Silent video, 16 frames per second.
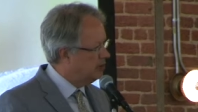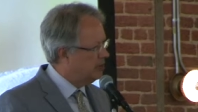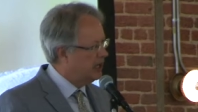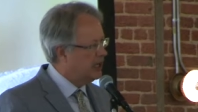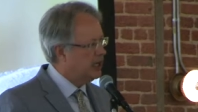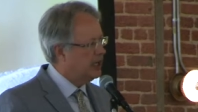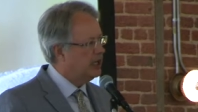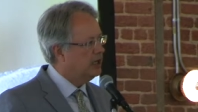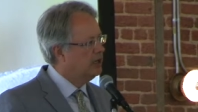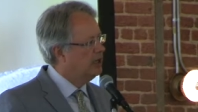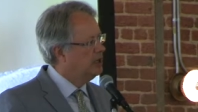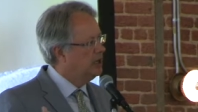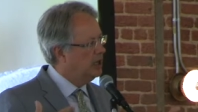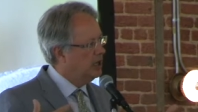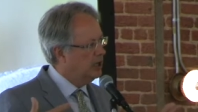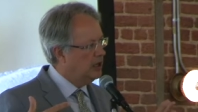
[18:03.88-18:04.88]
plant,
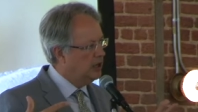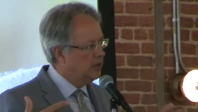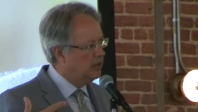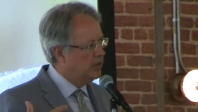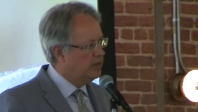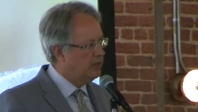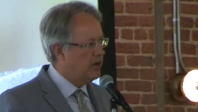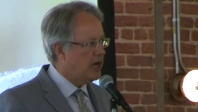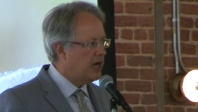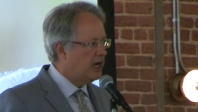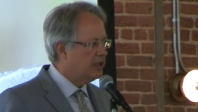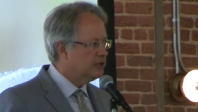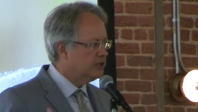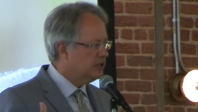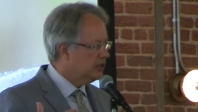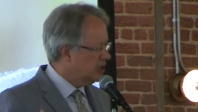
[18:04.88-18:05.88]
along with
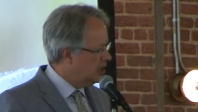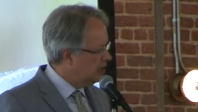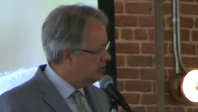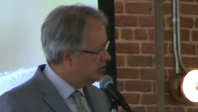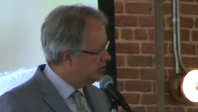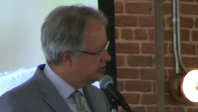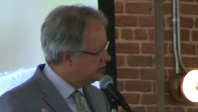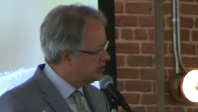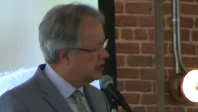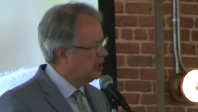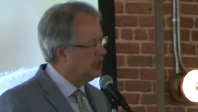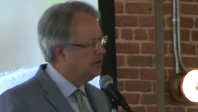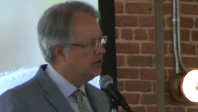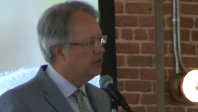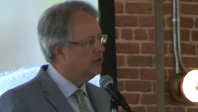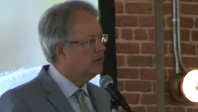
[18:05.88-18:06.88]
Bosch and Cummins and
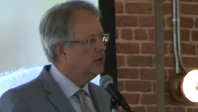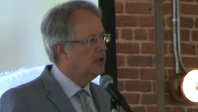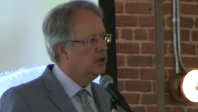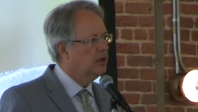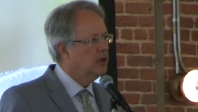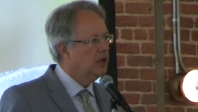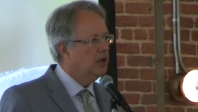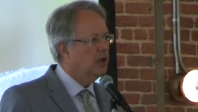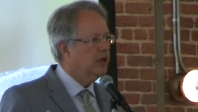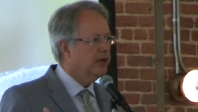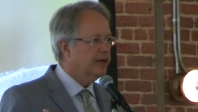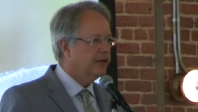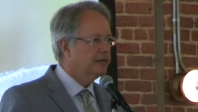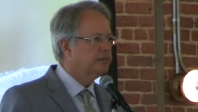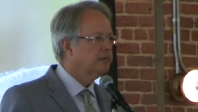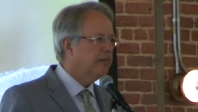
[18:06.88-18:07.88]
other
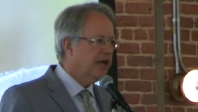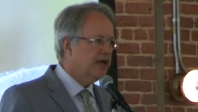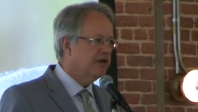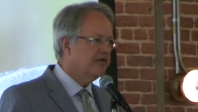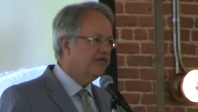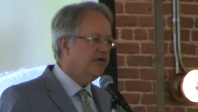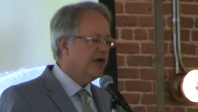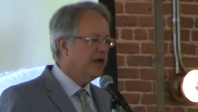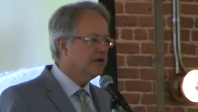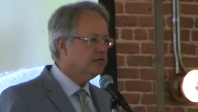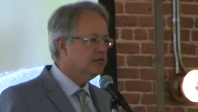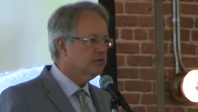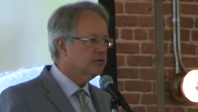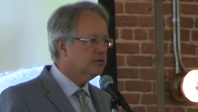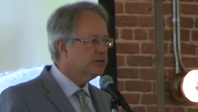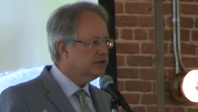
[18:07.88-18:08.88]

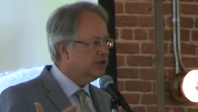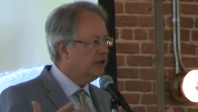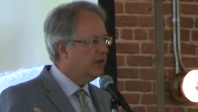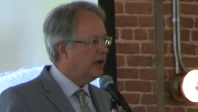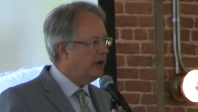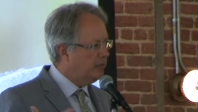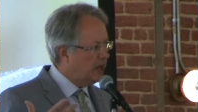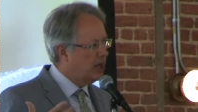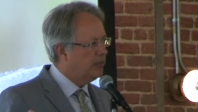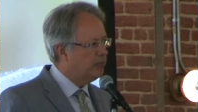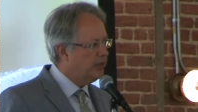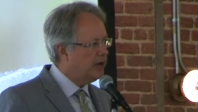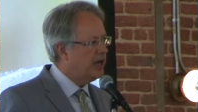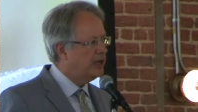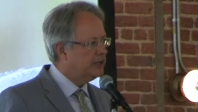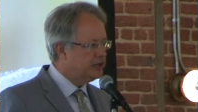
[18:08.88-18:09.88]
manufacturers. So I'm
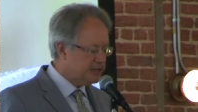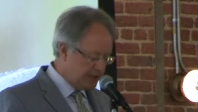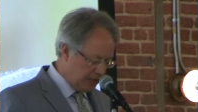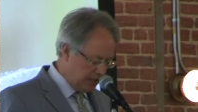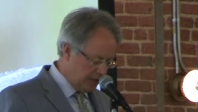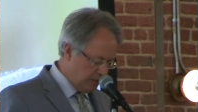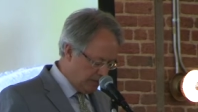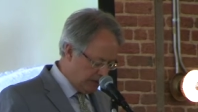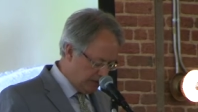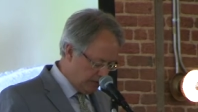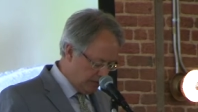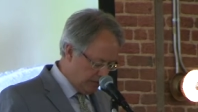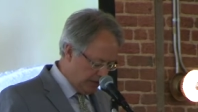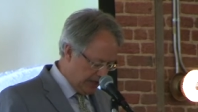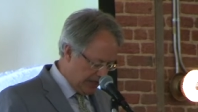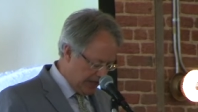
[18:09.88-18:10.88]
proud to say
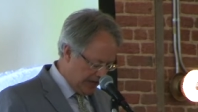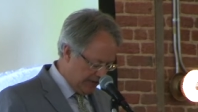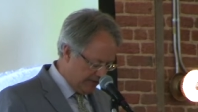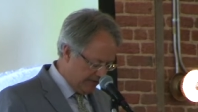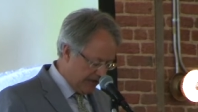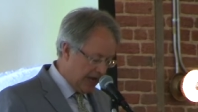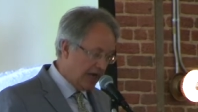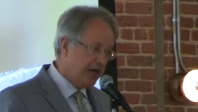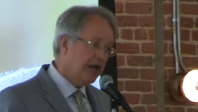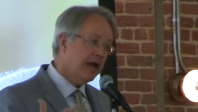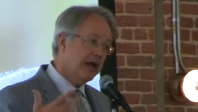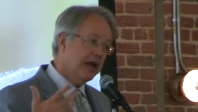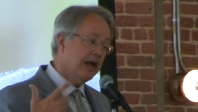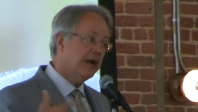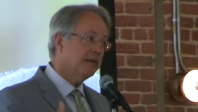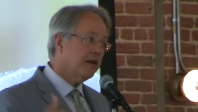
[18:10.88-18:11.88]
we have that,
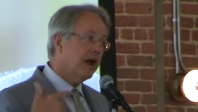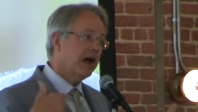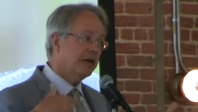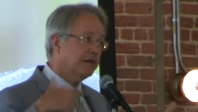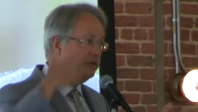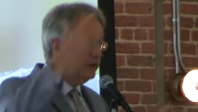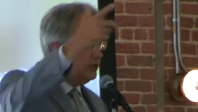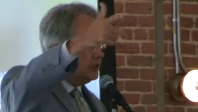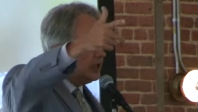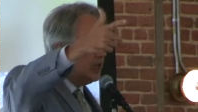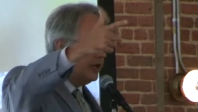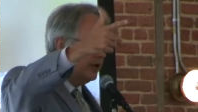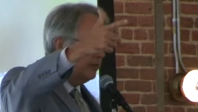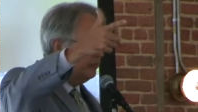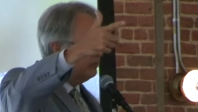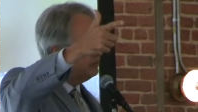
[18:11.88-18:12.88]
and you got
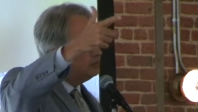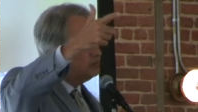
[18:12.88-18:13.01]
to